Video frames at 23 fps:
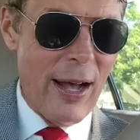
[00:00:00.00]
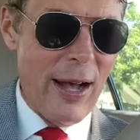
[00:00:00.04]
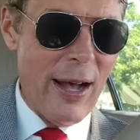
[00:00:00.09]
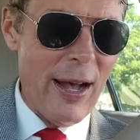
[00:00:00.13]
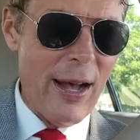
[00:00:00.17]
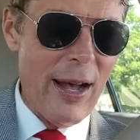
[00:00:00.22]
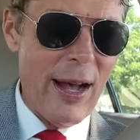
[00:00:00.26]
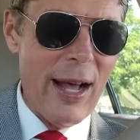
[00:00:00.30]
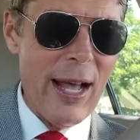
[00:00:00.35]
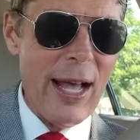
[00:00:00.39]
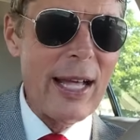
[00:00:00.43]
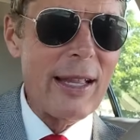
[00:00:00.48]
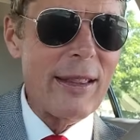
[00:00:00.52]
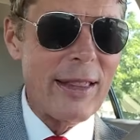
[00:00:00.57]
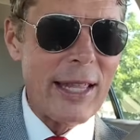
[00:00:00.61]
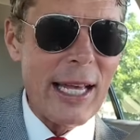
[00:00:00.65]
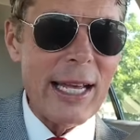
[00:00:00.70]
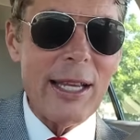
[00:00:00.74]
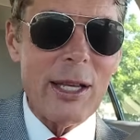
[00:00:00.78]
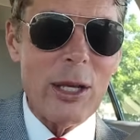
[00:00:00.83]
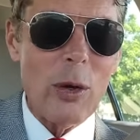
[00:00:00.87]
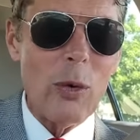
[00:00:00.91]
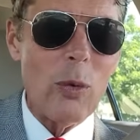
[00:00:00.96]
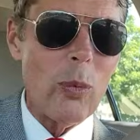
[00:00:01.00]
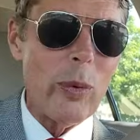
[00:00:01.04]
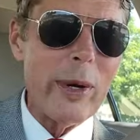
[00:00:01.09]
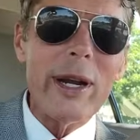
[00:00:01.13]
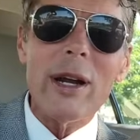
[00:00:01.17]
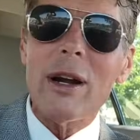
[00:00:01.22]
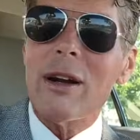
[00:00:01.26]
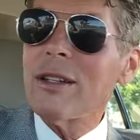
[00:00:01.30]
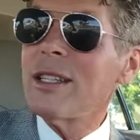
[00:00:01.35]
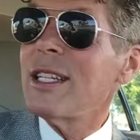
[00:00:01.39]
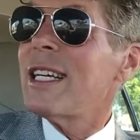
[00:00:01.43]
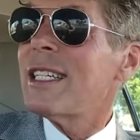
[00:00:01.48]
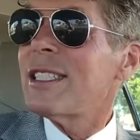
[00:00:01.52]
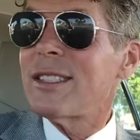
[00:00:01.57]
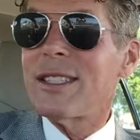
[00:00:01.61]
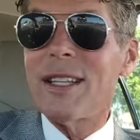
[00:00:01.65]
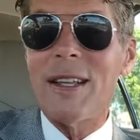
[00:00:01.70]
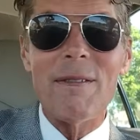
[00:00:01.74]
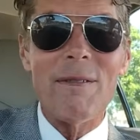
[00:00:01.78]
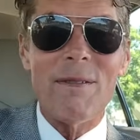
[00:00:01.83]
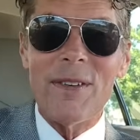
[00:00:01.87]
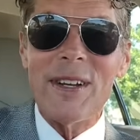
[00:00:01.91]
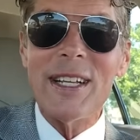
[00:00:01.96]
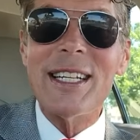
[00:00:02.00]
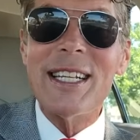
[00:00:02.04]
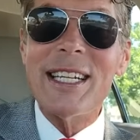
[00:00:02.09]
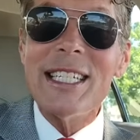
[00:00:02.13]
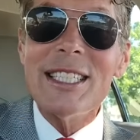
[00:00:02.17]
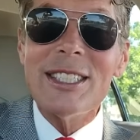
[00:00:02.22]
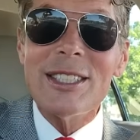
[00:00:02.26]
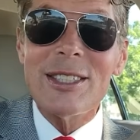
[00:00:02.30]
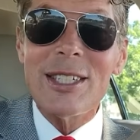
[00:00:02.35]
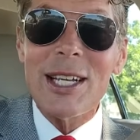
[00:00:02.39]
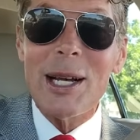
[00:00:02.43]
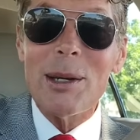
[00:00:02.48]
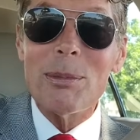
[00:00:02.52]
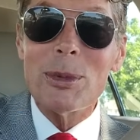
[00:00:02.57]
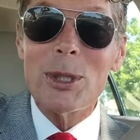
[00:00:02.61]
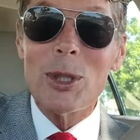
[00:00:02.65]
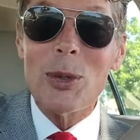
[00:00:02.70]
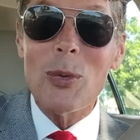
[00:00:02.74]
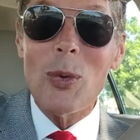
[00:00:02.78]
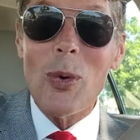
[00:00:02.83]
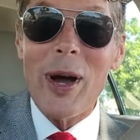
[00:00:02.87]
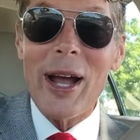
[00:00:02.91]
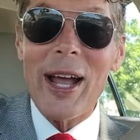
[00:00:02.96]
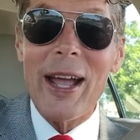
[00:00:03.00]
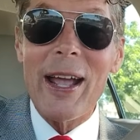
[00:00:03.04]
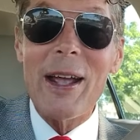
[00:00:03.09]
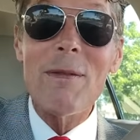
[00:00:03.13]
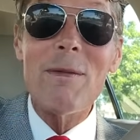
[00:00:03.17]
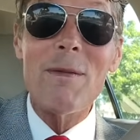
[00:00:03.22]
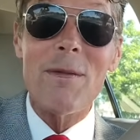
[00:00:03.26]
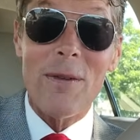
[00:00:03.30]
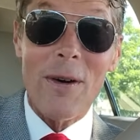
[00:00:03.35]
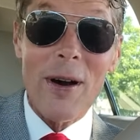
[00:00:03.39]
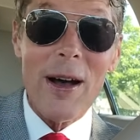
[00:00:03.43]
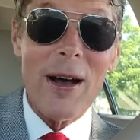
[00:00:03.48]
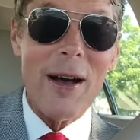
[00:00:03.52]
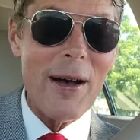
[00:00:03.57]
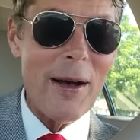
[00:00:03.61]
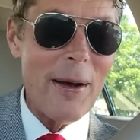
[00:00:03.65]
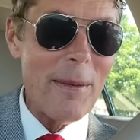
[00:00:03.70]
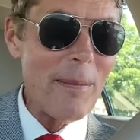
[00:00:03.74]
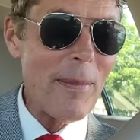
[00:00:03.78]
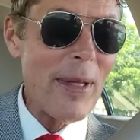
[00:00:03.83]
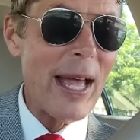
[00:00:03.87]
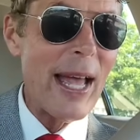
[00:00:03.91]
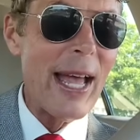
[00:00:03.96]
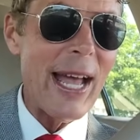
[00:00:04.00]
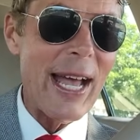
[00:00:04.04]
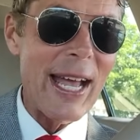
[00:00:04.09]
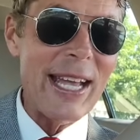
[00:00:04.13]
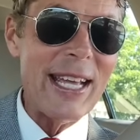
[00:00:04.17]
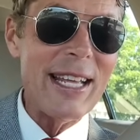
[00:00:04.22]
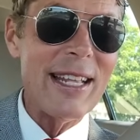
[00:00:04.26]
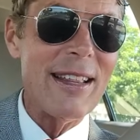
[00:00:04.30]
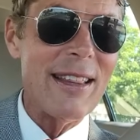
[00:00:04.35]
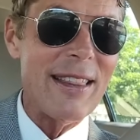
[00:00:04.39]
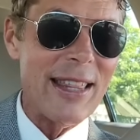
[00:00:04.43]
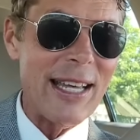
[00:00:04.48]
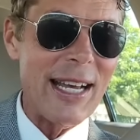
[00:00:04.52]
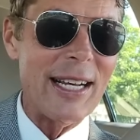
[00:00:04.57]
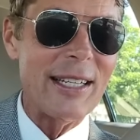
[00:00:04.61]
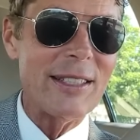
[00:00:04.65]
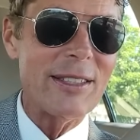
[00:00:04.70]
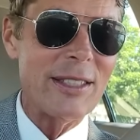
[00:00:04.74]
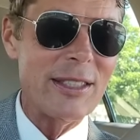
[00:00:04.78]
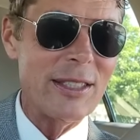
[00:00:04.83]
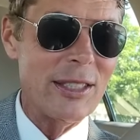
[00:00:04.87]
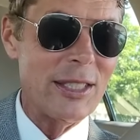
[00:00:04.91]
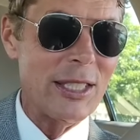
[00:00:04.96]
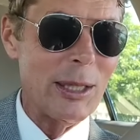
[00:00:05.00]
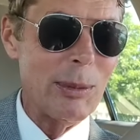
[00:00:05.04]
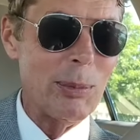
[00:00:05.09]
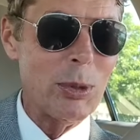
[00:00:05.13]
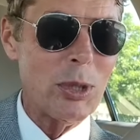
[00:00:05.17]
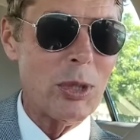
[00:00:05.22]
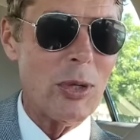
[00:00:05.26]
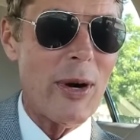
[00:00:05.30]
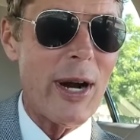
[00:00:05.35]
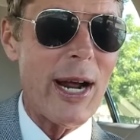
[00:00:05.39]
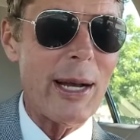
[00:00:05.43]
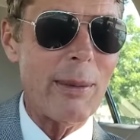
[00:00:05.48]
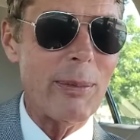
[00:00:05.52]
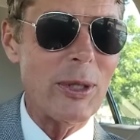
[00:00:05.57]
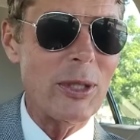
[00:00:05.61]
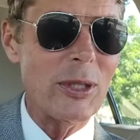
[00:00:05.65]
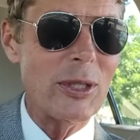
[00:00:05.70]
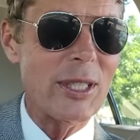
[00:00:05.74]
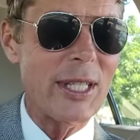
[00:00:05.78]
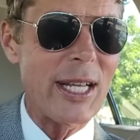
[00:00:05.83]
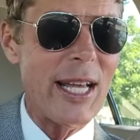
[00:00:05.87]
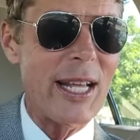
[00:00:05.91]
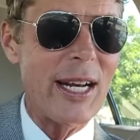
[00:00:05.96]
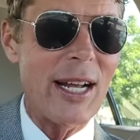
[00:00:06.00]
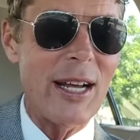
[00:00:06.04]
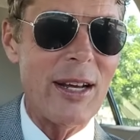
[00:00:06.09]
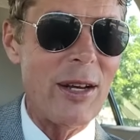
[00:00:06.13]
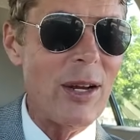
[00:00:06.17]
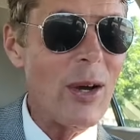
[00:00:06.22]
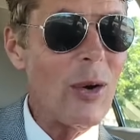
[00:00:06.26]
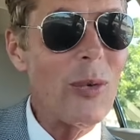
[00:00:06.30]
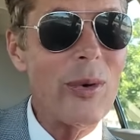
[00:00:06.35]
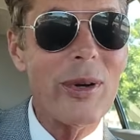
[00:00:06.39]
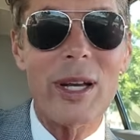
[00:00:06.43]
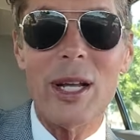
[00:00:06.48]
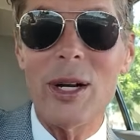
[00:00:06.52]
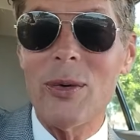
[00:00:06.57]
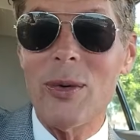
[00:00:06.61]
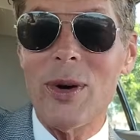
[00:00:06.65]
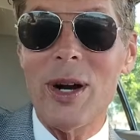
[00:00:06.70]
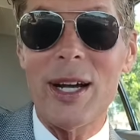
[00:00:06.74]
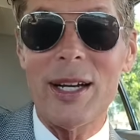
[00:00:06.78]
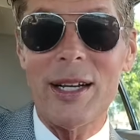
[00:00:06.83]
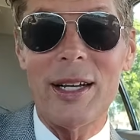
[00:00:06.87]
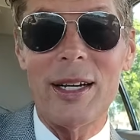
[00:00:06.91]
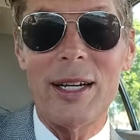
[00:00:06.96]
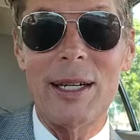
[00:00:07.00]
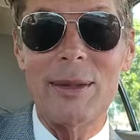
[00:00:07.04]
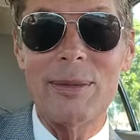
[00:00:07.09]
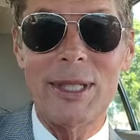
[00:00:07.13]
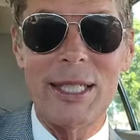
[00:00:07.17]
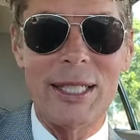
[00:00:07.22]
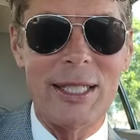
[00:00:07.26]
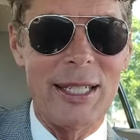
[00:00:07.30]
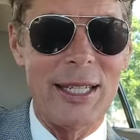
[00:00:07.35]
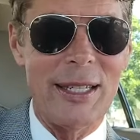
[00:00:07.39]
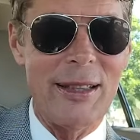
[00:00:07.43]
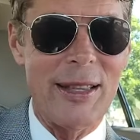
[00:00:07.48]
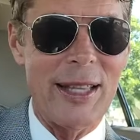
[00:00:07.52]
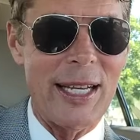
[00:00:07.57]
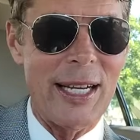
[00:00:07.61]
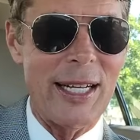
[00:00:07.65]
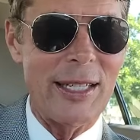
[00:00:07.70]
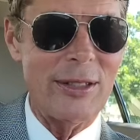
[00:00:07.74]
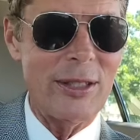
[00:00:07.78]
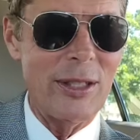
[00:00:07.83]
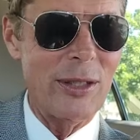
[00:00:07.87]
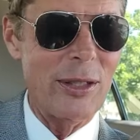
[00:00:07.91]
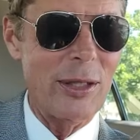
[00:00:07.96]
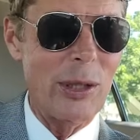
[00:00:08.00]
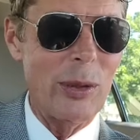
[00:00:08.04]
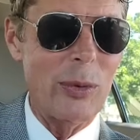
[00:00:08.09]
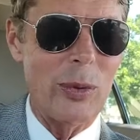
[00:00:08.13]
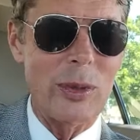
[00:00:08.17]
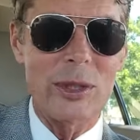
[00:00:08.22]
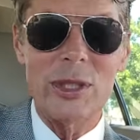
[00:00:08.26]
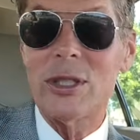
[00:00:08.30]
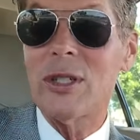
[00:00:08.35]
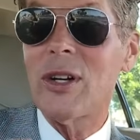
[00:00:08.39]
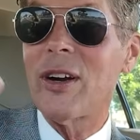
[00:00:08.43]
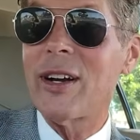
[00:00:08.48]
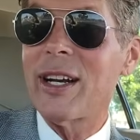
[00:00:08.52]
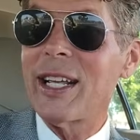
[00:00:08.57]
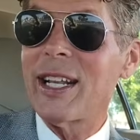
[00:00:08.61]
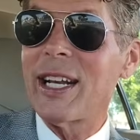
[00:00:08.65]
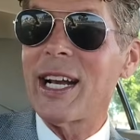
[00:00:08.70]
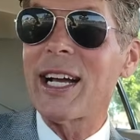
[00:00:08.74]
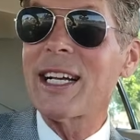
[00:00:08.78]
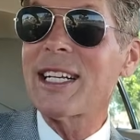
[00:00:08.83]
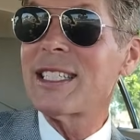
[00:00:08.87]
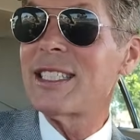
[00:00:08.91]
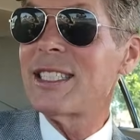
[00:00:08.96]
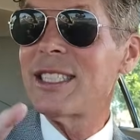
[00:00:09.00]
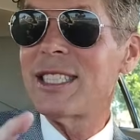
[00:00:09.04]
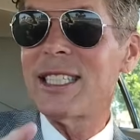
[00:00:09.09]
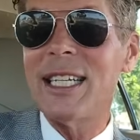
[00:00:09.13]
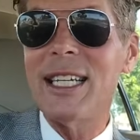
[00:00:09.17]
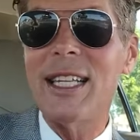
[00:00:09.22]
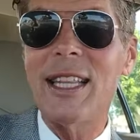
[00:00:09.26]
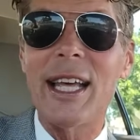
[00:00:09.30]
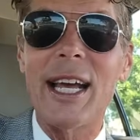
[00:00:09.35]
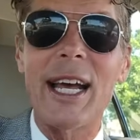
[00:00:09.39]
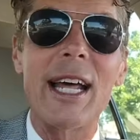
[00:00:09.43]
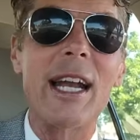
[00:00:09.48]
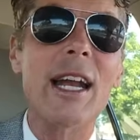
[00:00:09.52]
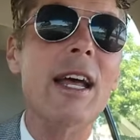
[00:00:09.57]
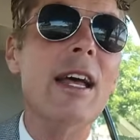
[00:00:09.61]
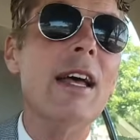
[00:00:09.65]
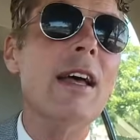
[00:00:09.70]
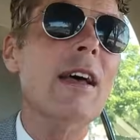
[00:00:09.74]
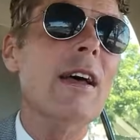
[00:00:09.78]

Uh, and thank you. We are less than 50 subs away from 8,000 subscribers. And I know we're going to rock it up to 10,000 too. We're starting, I can see that